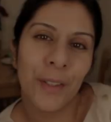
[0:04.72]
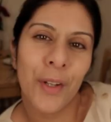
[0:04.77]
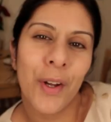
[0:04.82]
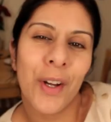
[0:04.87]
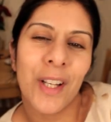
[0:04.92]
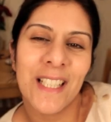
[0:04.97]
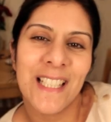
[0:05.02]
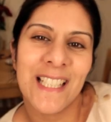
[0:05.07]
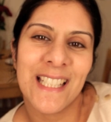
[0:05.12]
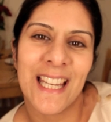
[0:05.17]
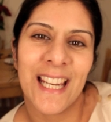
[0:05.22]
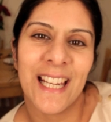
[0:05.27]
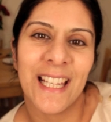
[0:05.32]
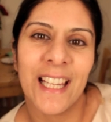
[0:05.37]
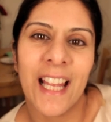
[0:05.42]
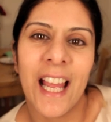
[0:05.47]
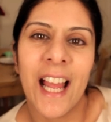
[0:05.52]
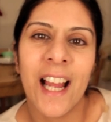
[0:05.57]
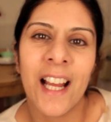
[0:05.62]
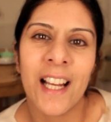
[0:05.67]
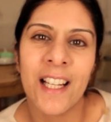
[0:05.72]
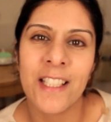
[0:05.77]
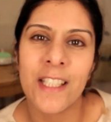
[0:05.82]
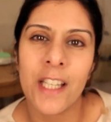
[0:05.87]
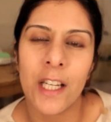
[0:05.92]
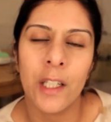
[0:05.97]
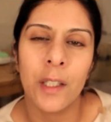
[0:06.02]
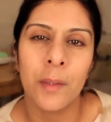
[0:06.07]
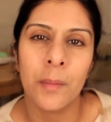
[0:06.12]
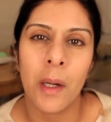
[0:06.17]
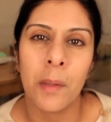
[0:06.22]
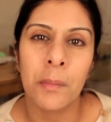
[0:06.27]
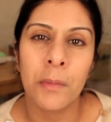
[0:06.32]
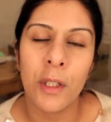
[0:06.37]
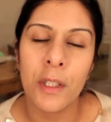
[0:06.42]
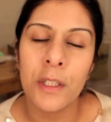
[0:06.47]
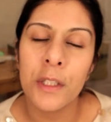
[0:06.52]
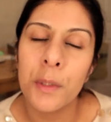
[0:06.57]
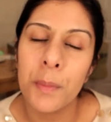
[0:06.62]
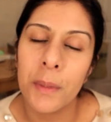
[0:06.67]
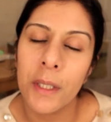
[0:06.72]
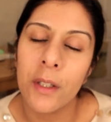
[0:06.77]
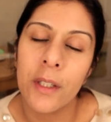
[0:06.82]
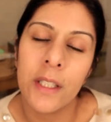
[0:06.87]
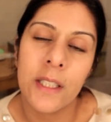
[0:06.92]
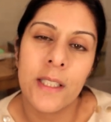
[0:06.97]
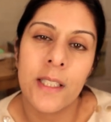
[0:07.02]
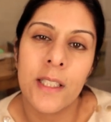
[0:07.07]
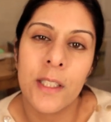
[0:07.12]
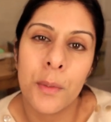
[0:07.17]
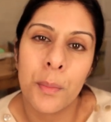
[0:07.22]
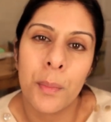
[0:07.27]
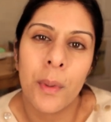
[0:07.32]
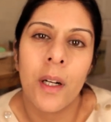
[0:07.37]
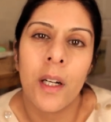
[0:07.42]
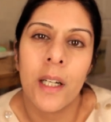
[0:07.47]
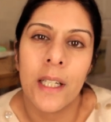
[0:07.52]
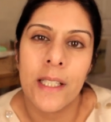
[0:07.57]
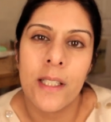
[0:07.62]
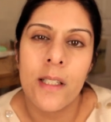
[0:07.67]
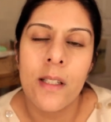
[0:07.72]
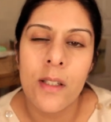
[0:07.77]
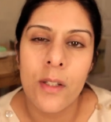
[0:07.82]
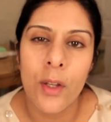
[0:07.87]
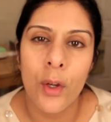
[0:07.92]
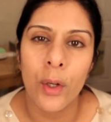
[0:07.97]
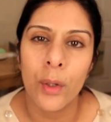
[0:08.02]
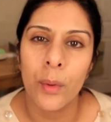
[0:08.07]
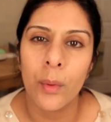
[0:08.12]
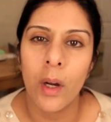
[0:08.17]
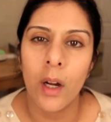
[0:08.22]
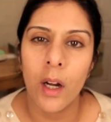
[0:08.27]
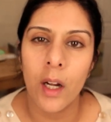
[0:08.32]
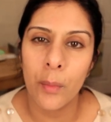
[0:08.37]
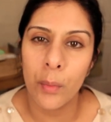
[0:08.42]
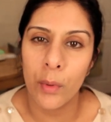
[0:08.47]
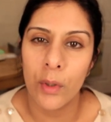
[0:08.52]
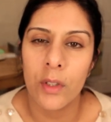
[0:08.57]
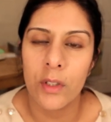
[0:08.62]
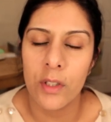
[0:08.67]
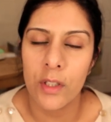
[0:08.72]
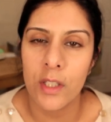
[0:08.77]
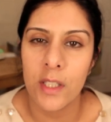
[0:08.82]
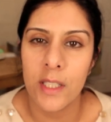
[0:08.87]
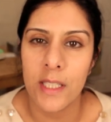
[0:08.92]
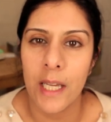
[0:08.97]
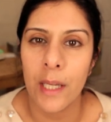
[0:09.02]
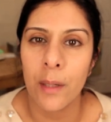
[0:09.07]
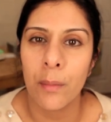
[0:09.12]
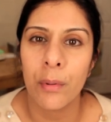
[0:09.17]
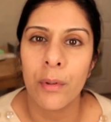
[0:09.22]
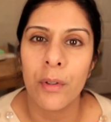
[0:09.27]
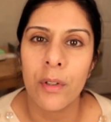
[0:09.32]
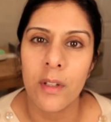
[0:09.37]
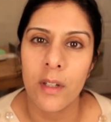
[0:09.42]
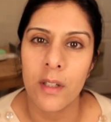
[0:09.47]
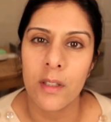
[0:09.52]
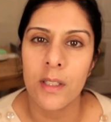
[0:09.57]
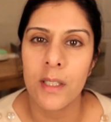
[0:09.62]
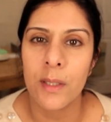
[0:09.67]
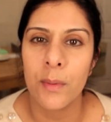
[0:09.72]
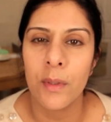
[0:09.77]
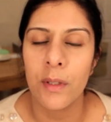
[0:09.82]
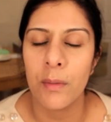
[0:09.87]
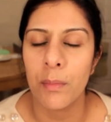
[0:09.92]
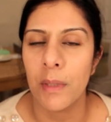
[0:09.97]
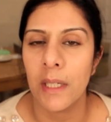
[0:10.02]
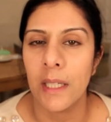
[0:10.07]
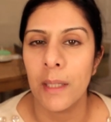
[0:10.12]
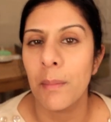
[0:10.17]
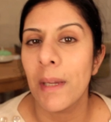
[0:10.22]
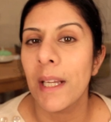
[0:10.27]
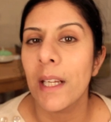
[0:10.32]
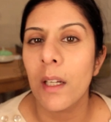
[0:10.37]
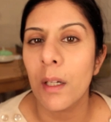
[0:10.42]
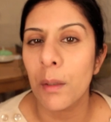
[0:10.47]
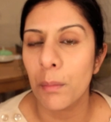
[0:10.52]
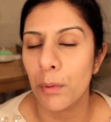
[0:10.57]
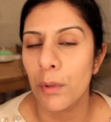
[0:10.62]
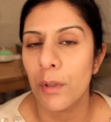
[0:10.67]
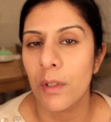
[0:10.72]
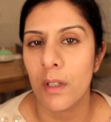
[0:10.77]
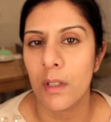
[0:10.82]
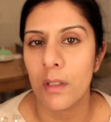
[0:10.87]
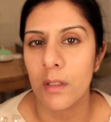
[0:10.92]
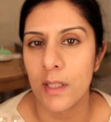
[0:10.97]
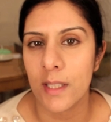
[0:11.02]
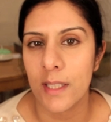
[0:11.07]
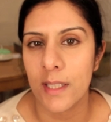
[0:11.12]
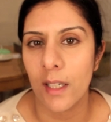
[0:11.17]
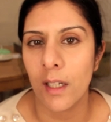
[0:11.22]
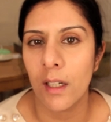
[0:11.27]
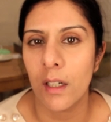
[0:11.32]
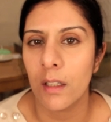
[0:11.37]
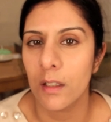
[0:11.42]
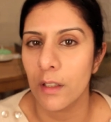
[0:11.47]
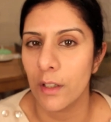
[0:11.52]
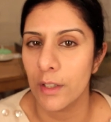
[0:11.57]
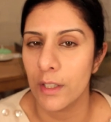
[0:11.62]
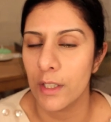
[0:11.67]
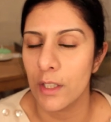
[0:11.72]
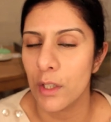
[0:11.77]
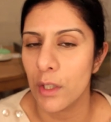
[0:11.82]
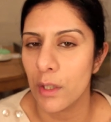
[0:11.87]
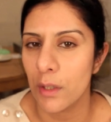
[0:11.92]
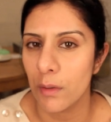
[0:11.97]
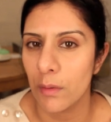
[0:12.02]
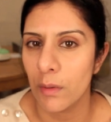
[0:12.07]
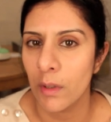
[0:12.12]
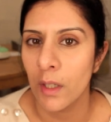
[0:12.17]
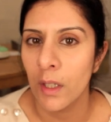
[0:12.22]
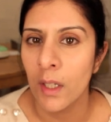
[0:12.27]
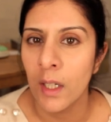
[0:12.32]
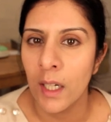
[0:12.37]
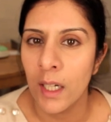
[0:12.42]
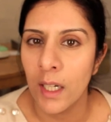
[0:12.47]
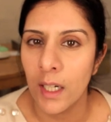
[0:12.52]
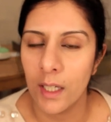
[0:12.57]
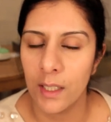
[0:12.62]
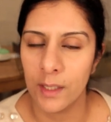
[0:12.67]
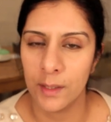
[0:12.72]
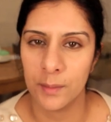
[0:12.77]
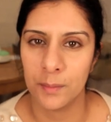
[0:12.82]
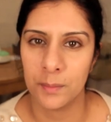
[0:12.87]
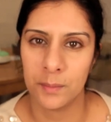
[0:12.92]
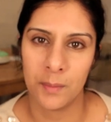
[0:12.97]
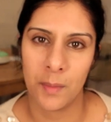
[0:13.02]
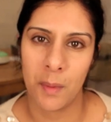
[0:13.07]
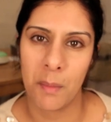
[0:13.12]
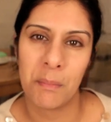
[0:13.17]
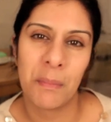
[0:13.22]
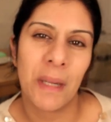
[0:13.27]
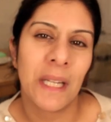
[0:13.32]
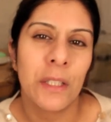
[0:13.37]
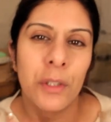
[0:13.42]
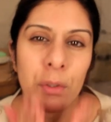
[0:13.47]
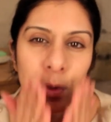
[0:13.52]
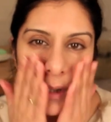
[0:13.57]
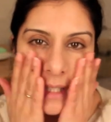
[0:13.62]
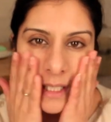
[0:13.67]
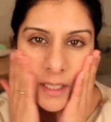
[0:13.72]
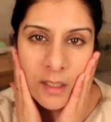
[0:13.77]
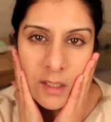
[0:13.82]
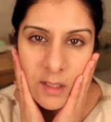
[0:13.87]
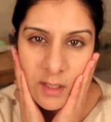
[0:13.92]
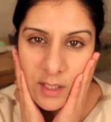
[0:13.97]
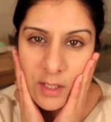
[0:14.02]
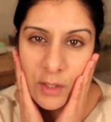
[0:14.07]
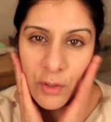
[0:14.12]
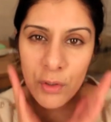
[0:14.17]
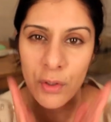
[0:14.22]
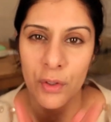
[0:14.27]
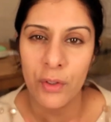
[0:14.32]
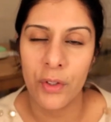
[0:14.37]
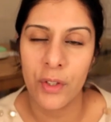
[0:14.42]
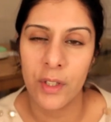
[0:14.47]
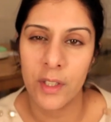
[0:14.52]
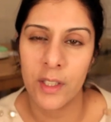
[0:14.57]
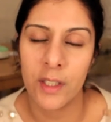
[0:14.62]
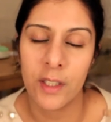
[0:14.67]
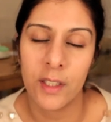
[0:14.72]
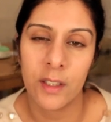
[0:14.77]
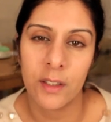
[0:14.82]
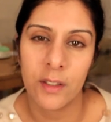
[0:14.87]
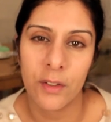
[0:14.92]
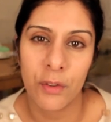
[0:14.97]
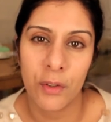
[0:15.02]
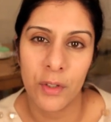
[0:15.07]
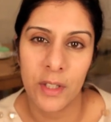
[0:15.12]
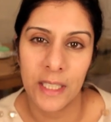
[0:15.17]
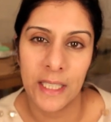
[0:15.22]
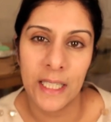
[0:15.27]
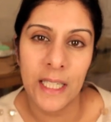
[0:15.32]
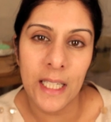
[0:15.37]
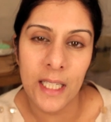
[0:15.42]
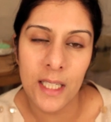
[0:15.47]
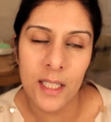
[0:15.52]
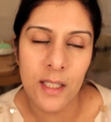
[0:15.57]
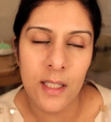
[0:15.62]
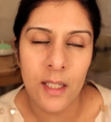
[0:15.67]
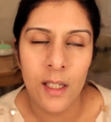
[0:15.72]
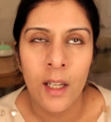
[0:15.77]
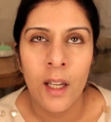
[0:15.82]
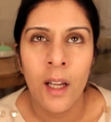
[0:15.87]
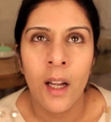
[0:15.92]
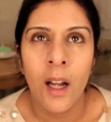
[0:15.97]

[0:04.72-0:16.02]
on holiday, and I'm going to be going to Dubai, so I want to take products with me, makeup products that are going to make sure they last through the heat.